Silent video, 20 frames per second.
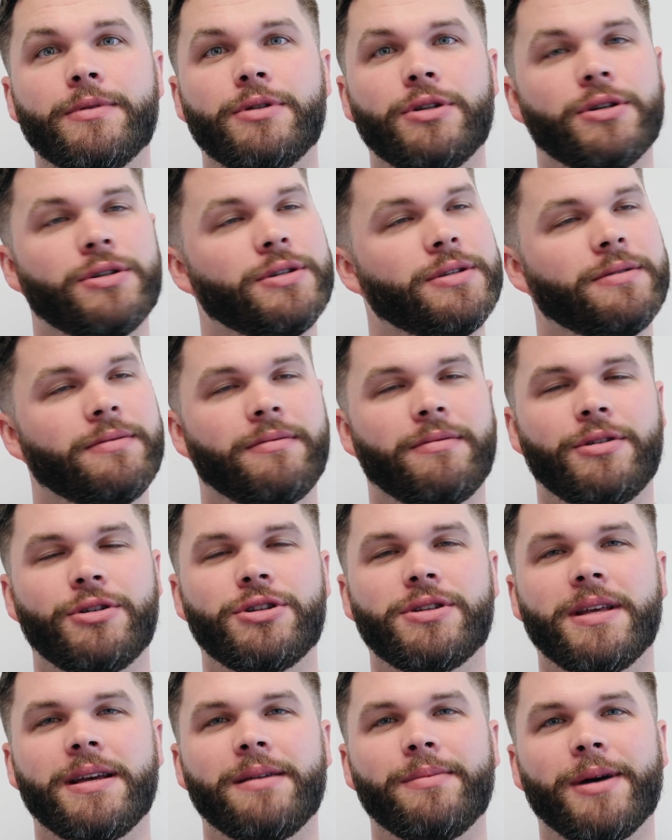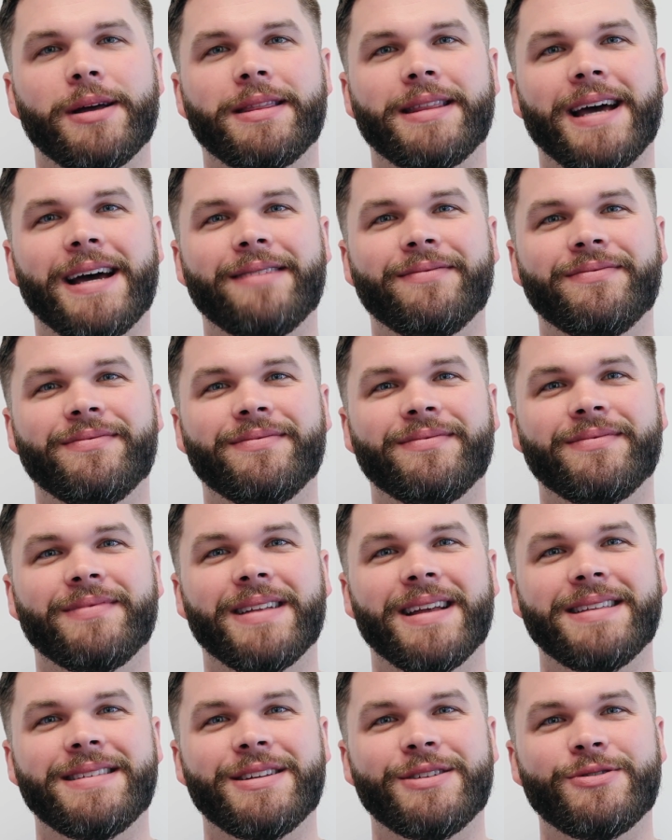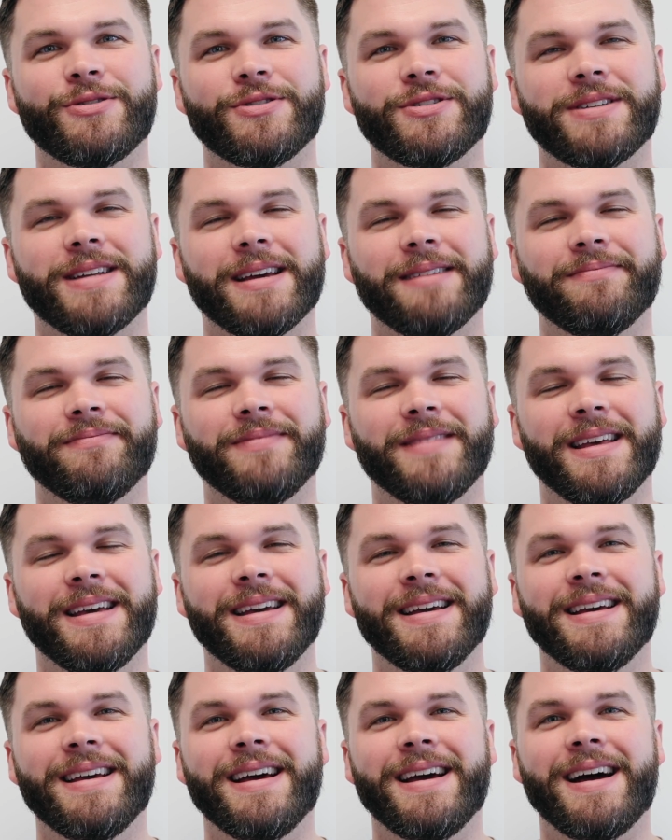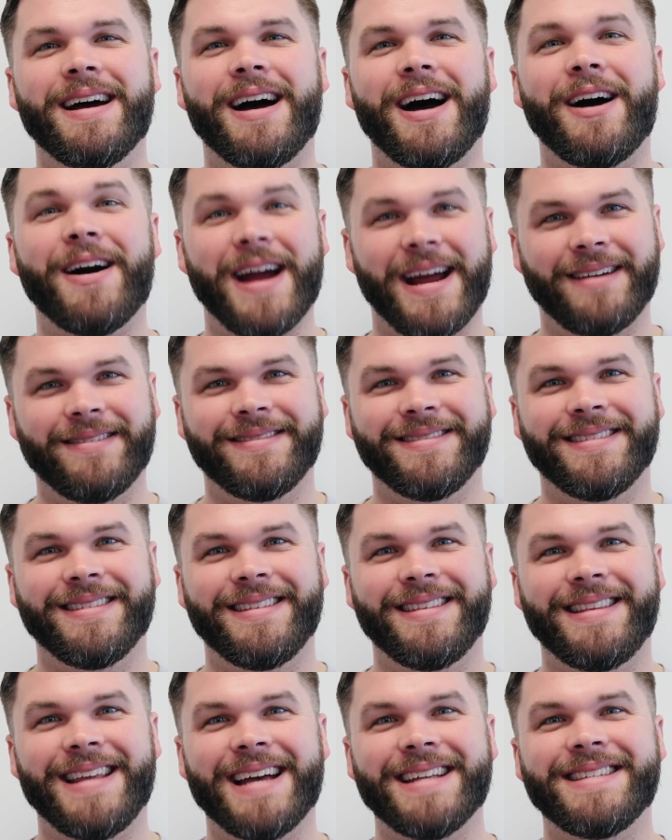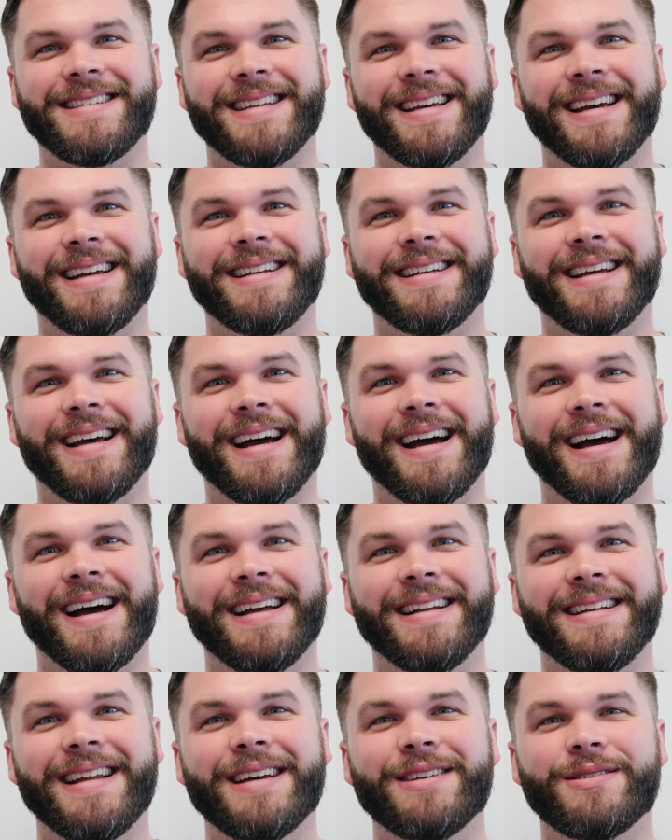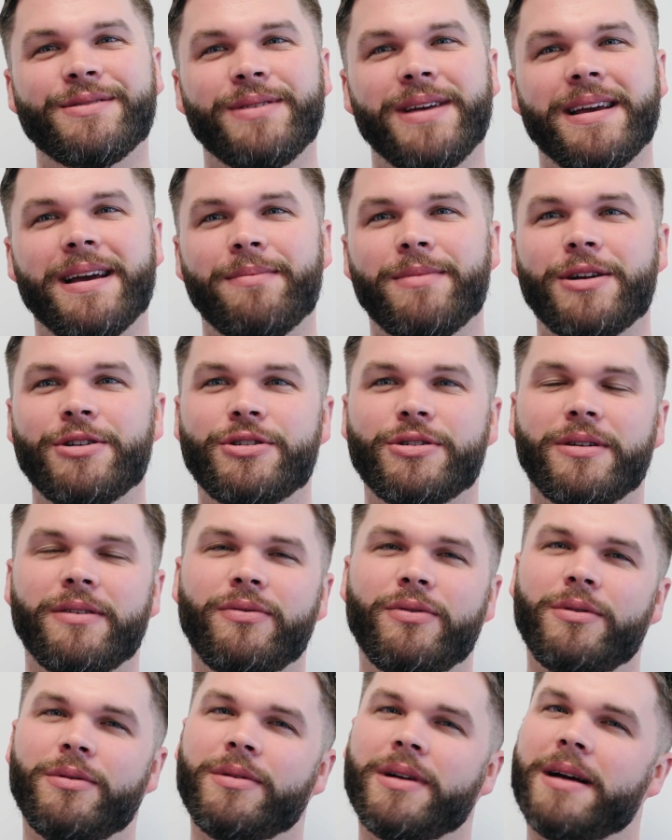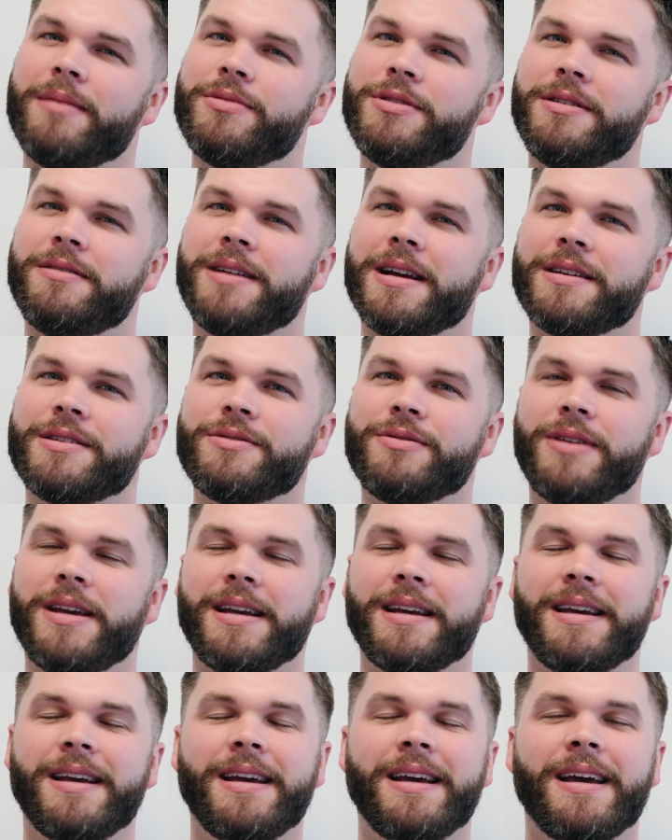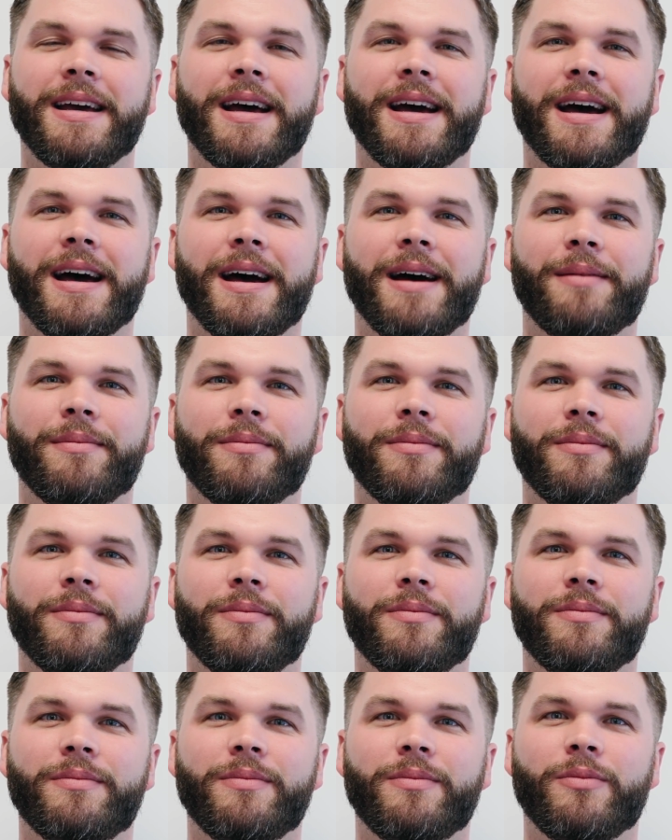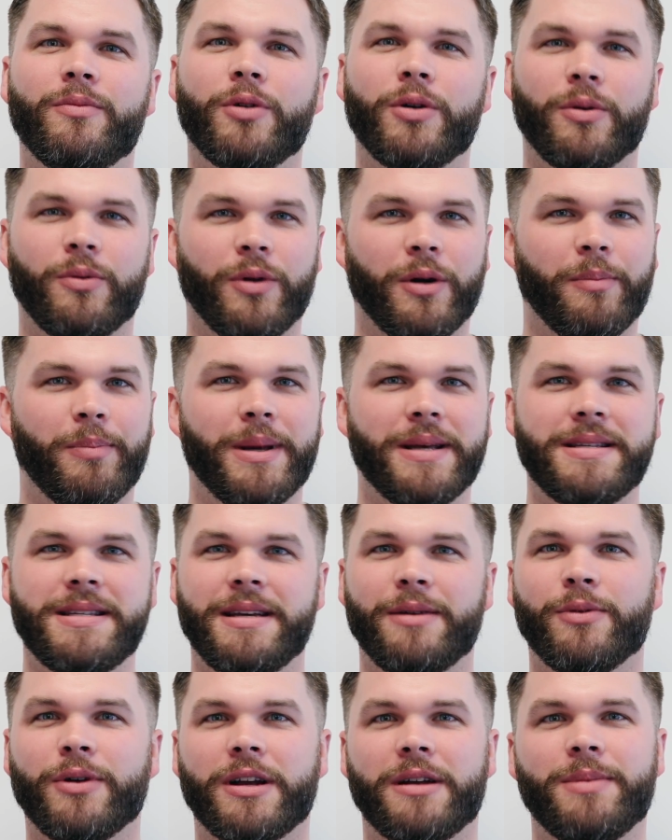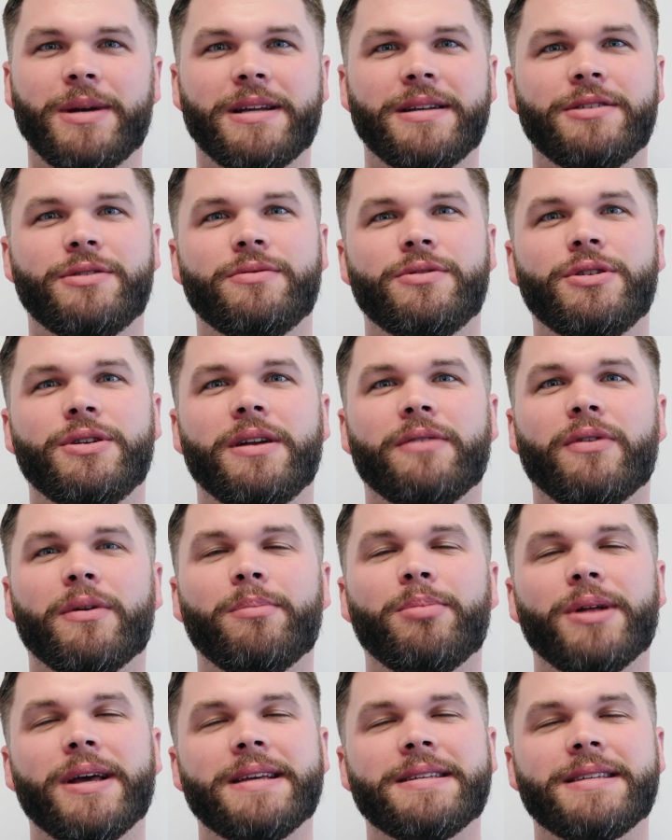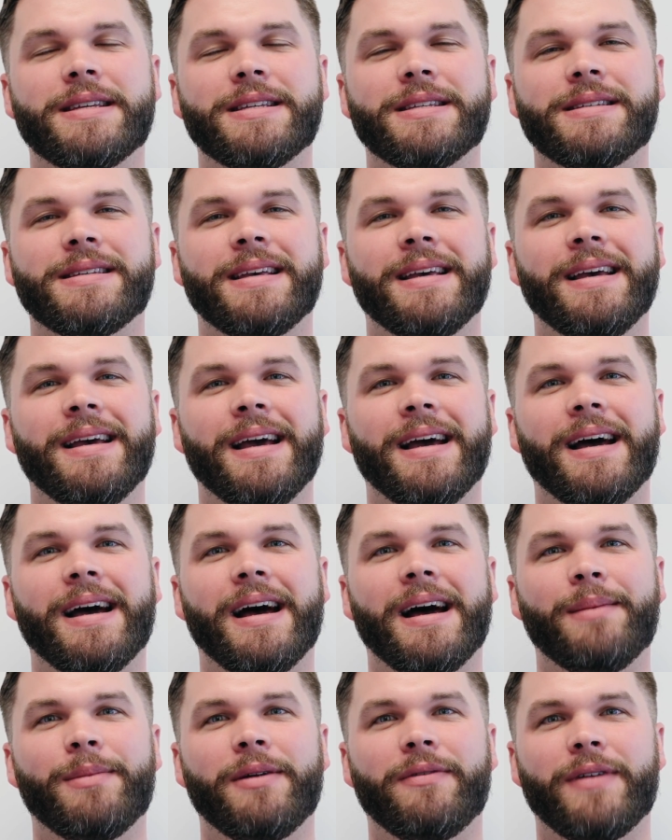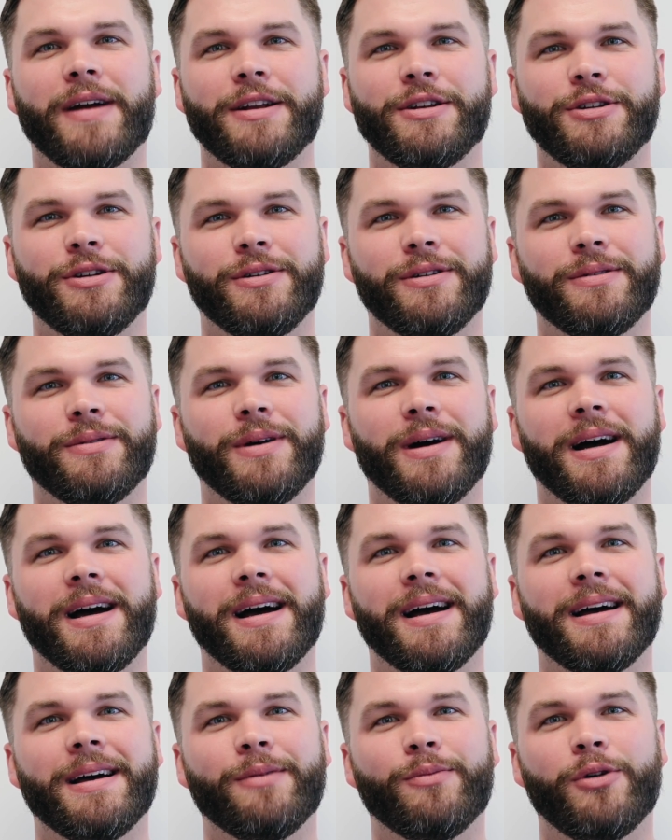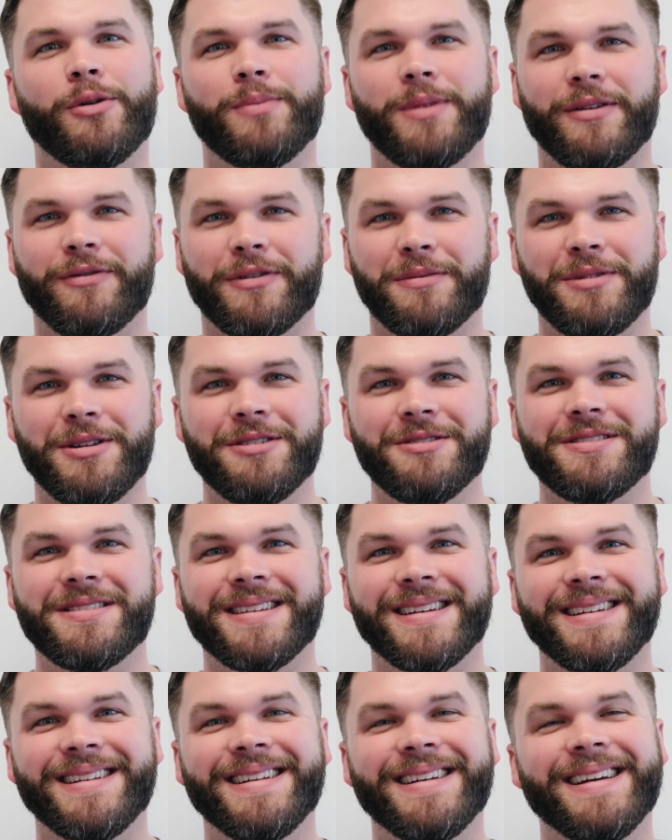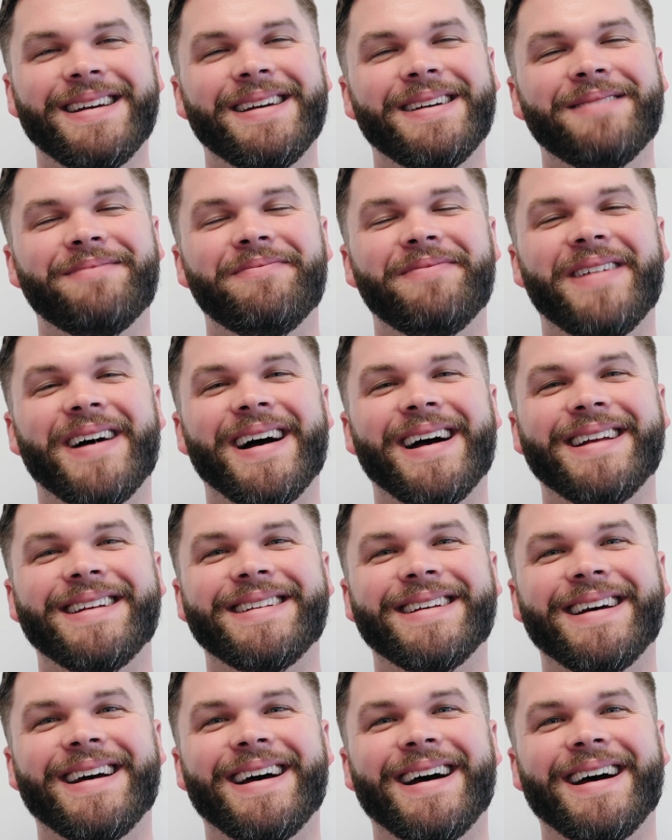Just think about that. It's interesting. All right, that's it. Next week, I'm not sure if we'll come to you next week. We're busy and we're going to be in two different places. If I do, it won't be from Houston. But